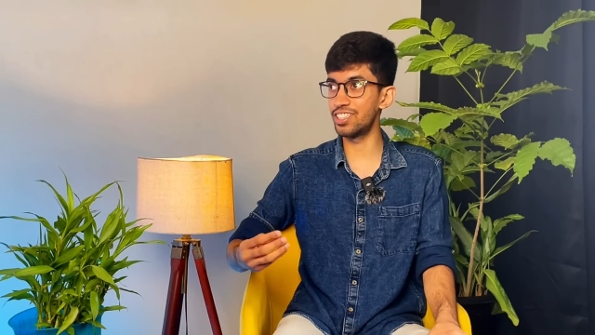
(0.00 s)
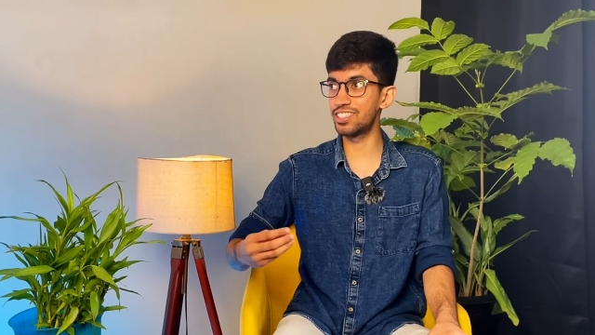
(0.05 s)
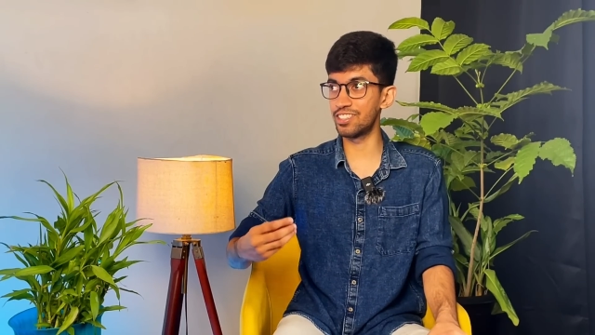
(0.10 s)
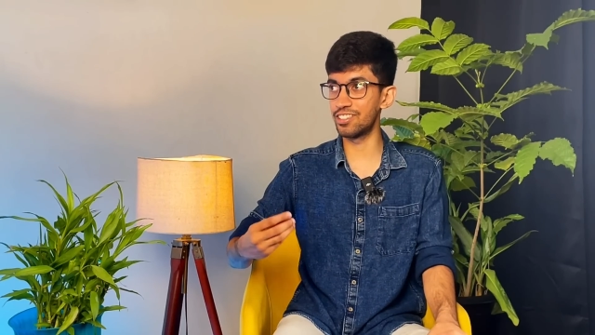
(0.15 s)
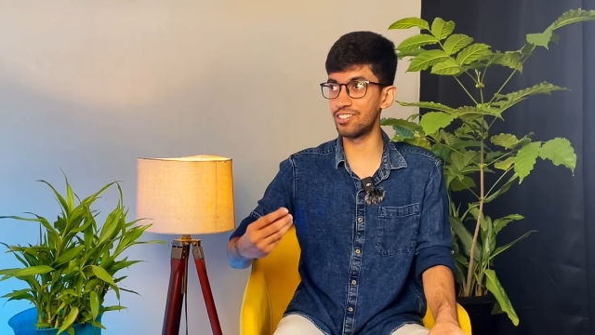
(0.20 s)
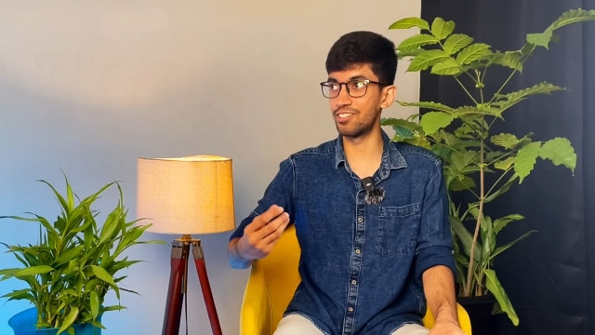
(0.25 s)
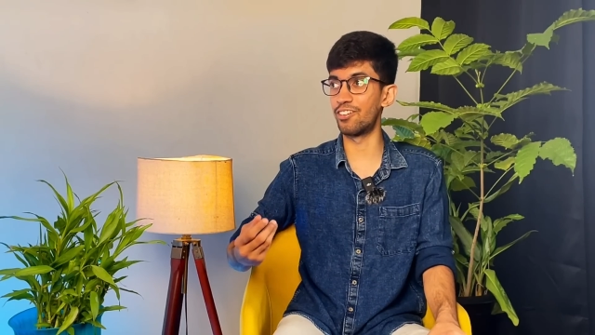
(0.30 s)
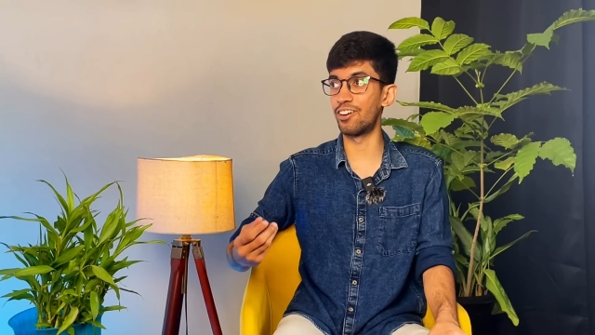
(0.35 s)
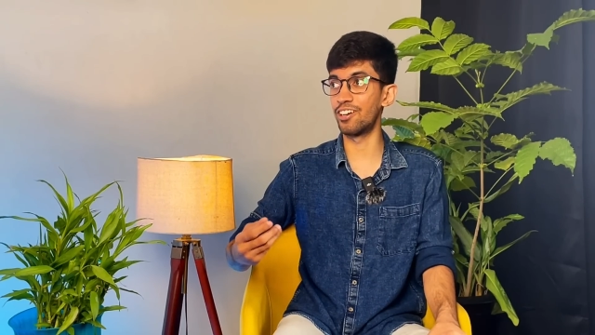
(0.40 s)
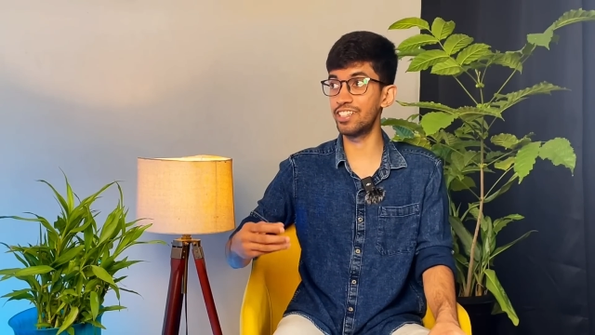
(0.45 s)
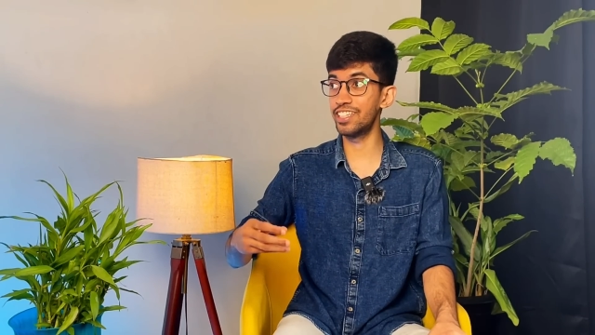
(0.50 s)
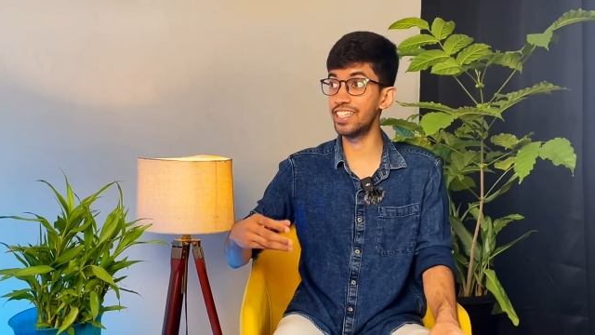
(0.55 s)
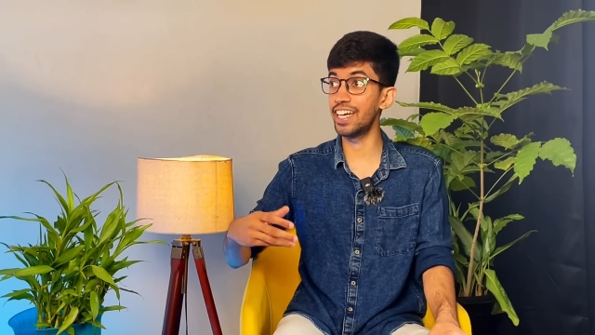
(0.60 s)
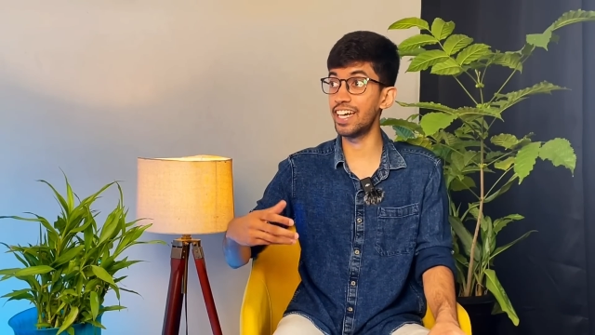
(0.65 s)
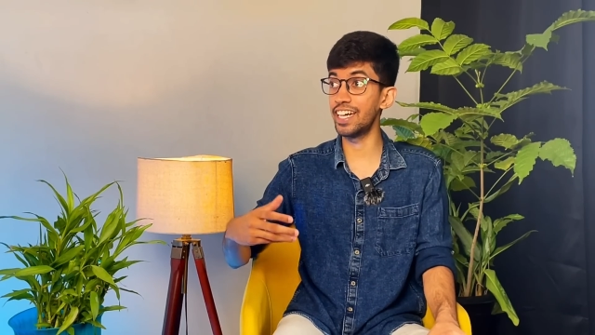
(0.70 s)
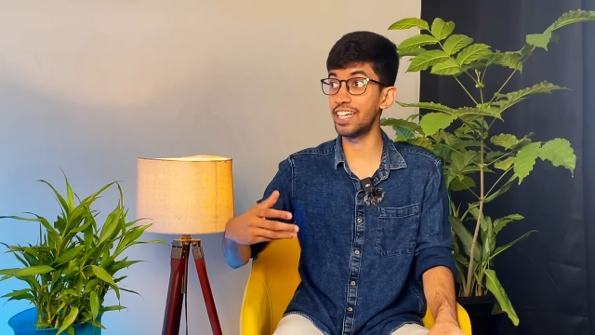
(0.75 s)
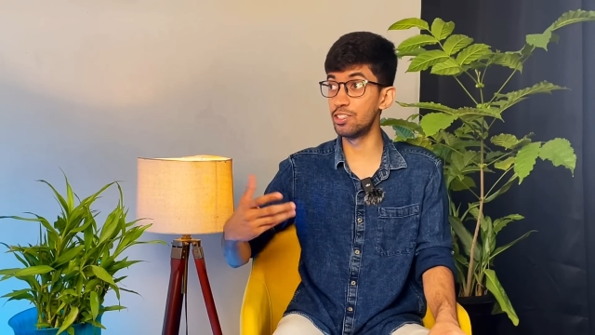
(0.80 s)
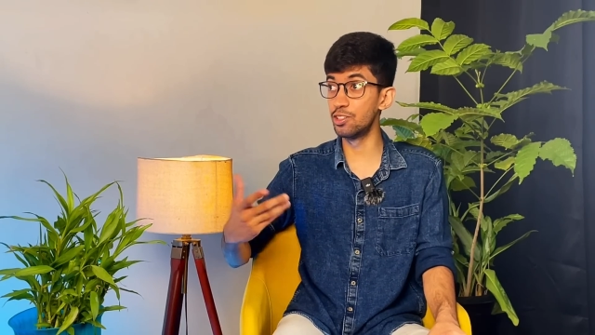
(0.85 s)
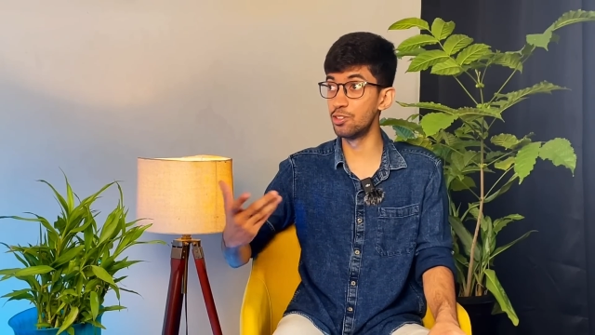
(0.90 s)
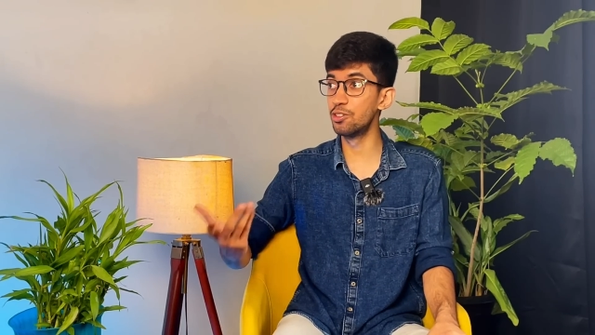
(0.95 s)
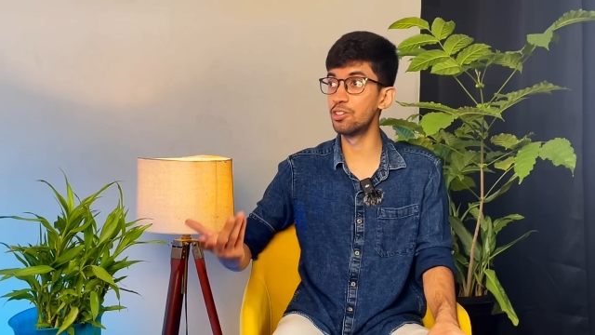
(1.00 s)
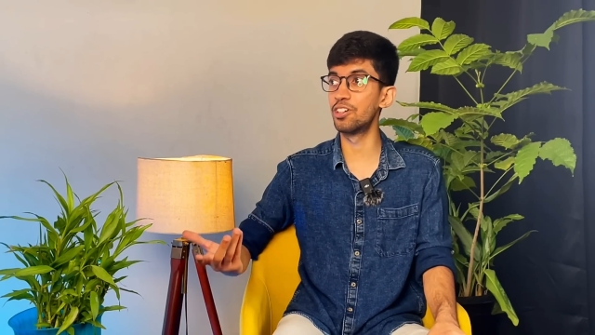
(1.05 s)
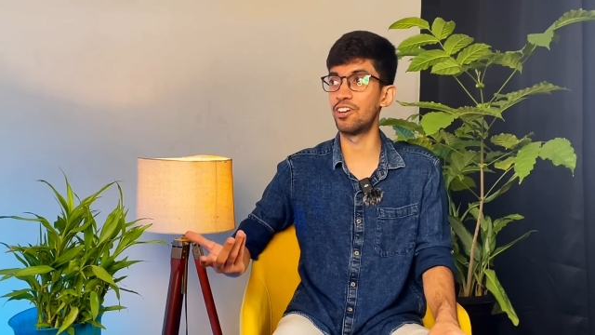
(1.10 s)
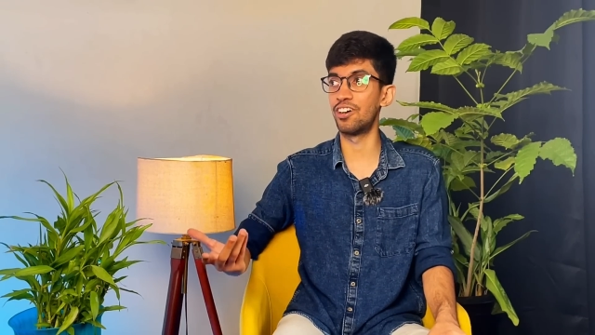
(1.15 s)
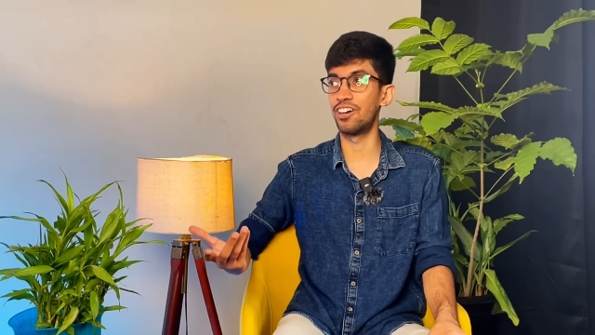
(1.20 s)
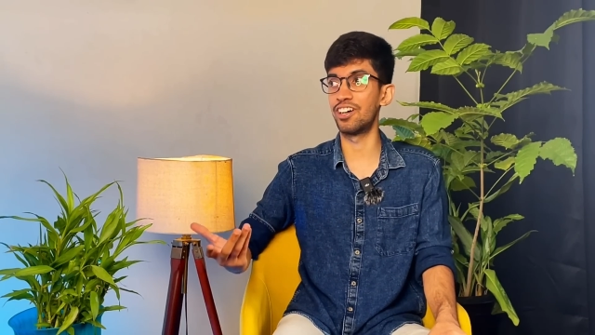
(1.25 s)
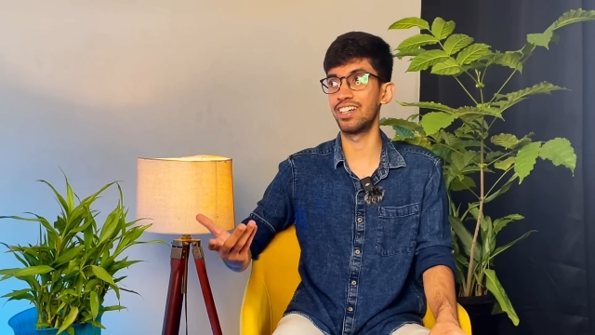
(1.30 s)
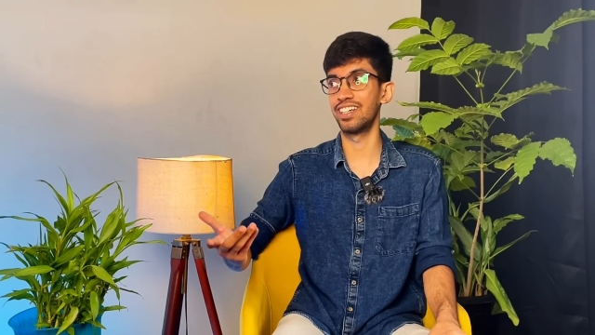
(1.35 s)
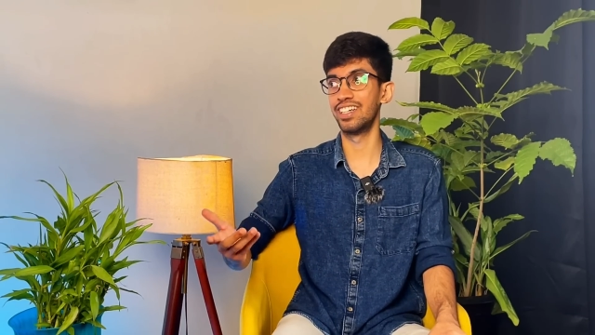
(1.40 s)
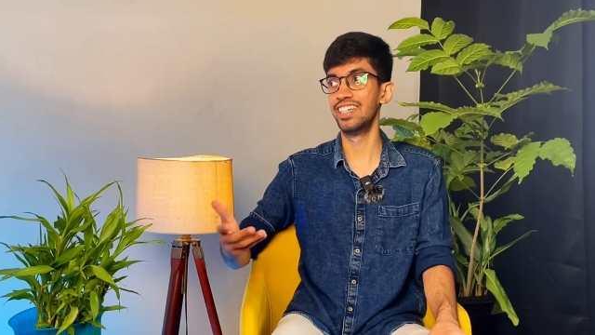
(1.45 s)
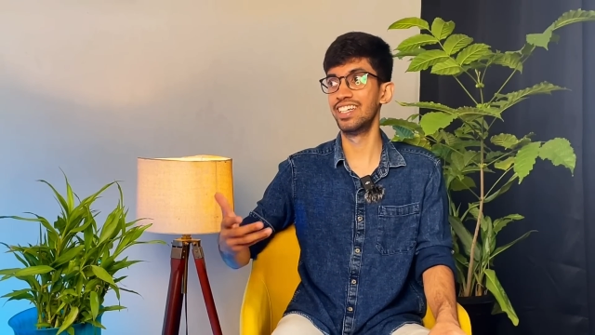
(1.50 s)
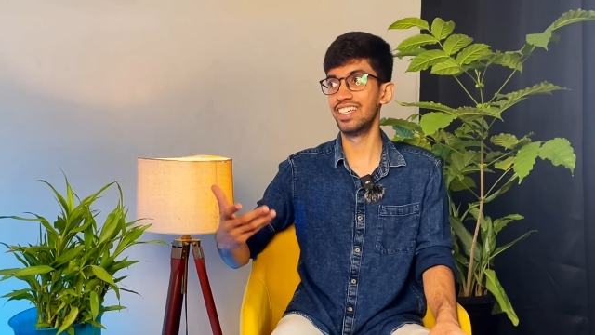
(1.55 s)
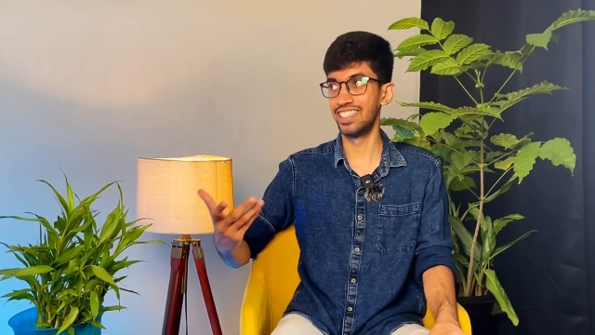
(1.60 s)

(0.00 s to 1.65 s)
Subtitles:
so what did I do wrong